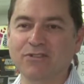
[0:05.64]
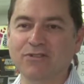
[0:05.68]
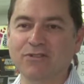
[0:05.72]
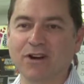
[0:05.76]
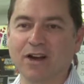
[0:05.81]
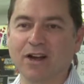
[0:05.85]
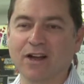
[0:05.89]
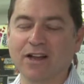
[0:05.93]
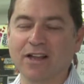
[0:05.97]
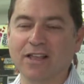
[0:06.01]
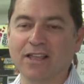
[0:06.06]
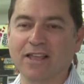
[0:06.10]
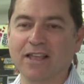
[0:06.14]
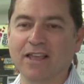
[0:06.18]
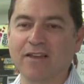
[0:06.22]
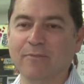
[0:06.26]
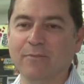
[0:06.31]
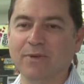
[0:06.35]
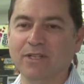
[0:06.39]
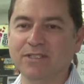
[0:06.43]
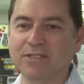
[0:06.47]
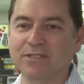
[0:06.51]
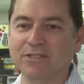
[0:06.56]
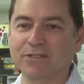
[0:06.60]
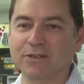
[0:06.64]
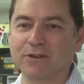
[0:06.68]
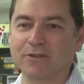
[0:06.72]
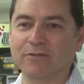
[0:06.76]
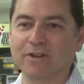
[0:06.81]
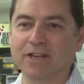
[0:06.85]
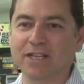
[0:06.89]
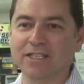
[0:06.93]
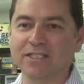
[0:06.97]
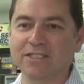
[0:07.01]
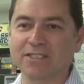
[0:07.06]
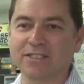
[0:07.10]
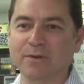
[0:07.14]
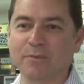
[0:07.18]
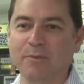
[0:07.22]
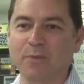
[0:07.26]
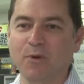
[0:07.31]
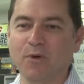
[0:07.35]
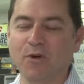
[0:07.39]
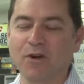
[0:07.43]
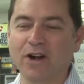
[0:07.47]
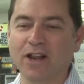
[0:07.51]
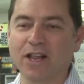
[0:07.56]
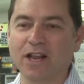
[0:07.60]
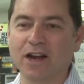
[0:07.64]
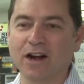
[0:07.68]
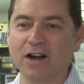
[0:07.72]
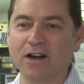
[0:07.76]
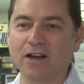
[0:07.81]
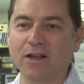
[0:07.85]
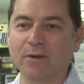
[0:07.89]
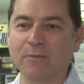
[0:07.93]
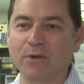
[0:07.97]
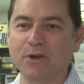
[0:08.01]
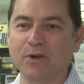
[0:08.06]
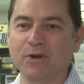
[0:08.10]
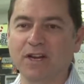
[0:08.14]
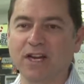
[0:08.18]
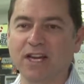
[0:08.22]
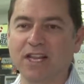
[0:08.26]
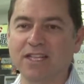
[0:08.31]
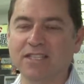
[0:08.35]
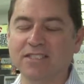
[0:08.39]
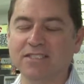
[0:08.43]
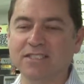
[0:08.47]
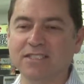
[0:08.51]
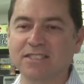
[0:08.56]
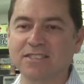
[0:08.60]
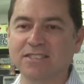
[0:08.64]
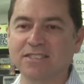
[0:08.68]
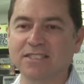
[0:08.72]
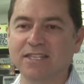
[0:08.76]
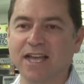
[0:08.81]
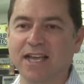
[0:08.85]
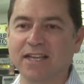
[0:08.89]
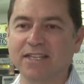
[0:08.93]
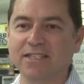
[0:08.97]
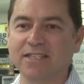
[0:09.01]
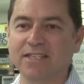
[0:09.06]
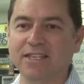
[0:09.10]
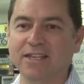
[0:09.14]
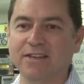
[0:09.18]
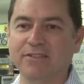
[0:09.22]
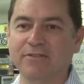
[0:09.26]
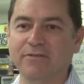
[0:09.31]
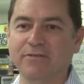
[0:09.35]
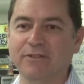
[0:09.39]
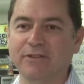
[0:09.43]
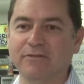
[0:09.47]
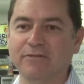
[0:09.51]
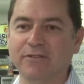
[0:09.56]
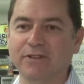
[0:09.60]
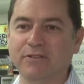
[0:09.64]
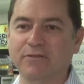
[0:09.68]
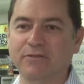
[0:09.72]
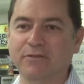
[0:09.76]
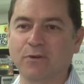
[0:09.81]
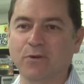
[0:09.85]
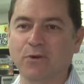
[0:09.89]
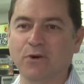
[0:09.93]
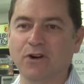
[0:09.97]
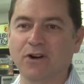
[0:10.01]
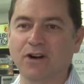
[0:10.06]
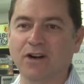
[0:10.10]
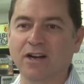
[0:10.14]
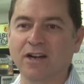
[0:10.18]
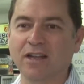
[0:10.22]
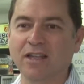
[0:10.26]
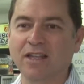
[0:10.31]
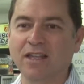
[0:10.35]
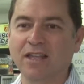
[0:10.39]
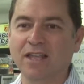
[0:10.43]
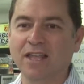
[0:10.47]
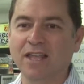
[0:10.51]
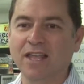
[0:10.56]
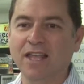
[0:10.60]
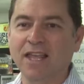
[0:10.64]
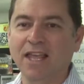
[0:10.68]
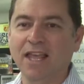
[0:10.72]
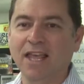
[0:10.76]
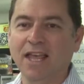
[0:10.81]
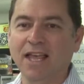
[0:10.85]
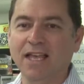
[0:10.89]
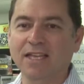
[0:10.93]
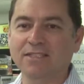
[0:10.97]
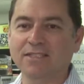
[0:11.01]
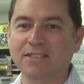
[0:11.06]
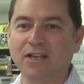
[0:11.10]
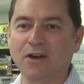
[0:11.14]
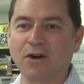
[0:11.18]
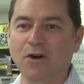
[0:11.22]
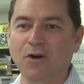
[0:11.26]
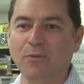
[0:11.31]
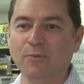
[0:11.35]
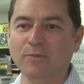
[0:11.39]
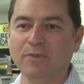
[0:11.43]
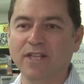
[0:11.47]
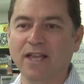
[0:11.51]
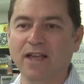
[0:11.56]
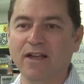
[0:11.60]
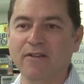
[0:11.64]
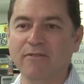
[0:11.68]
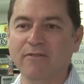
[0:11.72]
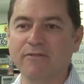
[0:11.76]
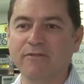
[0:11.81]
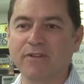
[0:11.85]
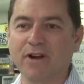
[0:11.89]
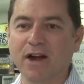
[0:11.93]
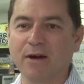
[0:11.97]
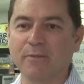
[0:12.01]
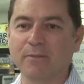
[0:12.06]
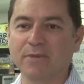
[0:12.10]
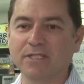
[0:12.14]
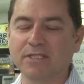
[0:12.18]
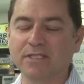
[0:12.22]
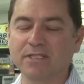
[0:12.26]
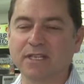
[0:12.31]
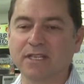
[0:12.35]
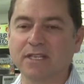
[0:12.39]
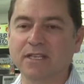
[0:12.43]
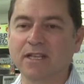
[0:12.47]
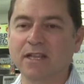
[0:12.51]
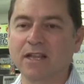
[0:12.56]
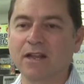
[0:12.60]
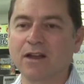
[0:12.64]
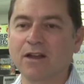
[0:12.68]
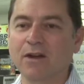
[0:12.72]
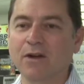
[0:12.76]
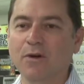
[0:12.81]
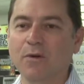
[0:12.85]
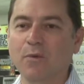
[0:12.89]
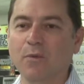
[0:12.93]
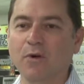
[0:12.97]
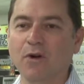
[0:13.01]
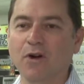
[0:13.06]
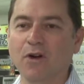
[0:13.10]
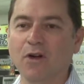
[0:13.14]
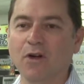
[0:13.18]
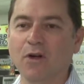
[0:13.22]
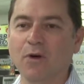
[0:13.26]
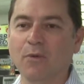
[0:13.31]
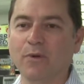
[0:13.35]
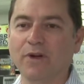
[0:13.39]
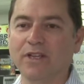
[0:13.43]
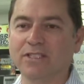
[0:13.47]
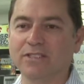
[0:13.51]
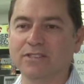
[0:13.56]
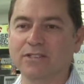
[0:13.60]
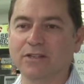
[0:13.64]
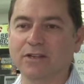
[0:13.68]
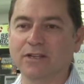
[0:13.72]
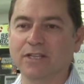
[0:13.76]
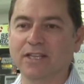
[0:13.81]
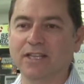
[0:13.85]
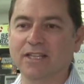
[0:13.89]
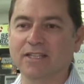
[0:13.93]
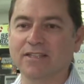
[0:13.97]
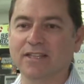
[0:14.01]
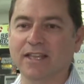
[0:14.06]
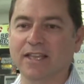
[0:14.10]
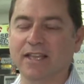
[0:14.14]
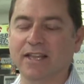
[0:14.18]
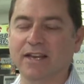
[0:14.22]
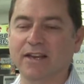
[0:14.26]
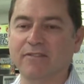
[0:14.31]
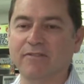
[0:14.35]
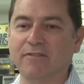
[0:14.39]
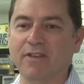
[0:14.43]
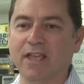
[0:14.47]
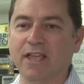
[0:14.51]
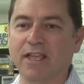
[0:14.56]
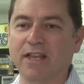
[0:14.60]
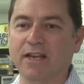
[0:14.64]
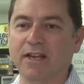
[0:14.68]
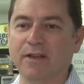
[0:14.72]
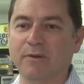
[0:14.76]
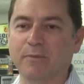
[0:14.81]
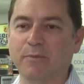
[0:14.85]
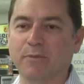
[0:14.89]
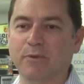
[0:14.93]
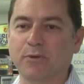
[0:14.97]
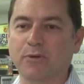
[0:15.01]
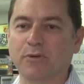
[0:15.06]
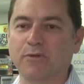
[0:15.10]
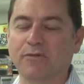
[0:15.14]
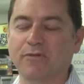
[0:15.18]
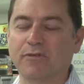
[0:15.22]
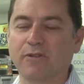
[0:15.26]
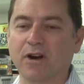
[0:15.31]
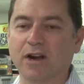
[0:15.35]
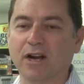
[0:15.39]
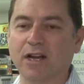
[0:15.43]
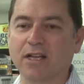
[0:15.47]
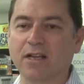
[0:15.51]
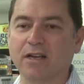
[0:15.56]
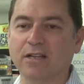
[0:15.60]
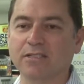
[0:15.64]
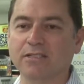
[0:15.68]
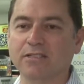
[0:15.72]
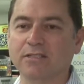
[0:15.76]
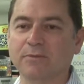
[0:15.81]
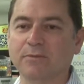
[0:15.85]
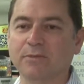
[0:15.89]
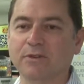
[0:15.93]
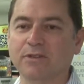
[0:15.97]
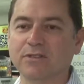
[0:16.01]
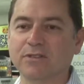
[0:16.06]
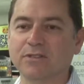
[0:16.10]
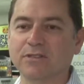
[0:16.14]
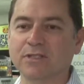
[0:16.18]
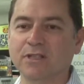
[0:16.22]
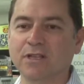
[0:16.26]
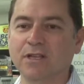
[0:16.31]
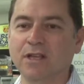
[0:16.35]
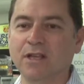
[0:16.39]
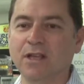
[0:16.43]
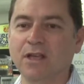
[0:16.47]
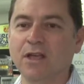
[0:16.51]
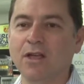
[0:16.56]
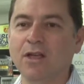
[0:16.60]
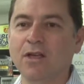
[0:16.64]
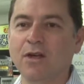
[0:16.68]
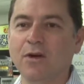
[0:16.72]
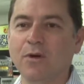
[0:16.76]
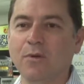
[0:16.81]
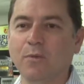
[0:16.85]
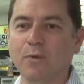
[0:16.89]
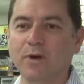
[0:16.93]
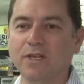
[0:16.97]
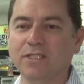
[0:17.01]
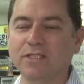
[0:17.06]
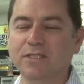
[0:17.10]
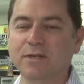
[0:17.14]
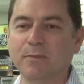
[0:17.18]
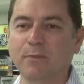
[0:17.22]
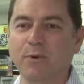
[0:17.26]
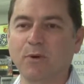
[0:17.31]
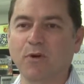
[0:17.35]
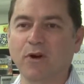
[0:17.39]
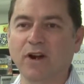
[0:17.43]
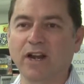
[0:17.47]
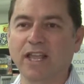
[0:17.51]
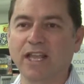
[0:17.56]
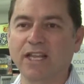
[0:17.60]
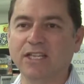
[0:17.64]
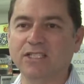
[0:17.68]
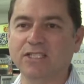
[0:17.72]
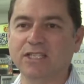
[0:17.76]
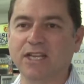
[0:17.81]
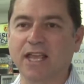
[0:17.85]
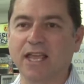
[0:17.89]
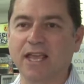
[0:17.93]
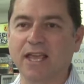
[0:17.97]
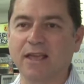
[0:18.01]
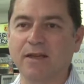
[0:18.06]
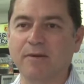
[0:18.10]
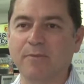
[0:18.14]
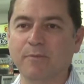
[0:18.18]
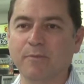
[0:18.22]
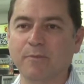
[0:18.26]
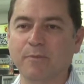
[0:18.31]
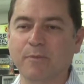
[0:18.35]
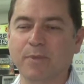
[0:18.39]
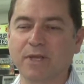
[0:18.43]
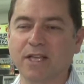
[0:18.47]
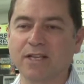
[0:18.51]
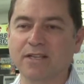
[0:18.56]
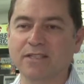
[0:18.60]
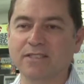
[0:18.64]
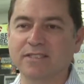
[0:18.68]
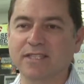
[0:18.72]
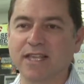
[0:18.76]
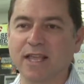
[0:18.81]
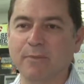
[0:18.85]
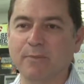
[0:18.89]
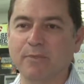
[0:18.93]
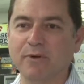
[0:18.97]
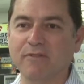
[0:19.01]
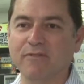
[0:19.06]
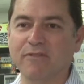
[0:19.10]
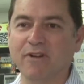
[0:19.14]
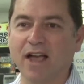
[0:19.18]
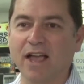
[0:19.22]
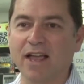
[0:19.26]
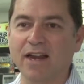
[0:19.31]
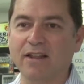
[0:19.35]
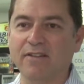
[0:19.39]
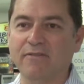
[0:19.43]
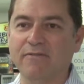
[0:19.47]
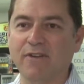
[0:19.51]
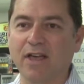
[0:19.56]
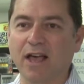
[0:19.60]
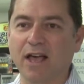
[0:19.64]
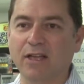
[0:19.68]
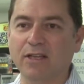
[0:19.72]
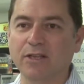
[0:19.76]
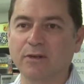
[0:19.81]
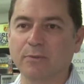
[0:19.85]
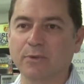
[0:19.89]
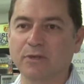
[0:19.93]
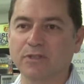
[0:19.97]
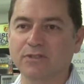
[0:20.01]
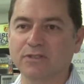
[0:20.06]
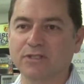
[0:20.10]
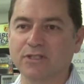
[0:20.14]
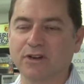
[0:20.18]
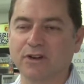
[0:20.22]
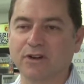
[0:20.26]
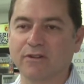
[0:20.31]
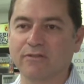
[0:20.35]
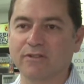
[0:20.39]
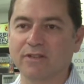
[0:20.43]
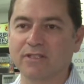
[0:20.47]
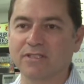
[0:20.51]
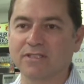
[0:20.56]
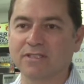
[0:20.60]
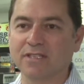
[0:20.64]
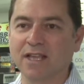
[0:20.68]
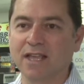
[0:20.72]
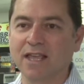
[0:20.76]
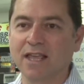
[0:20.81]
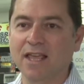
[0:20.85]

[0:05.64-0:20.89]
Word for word: Drug have been serving and supporting our community since 1954. As a hometown pharmacy, we're always looking to innovate and improve for our customers. We support HCAM because they provide a valuable service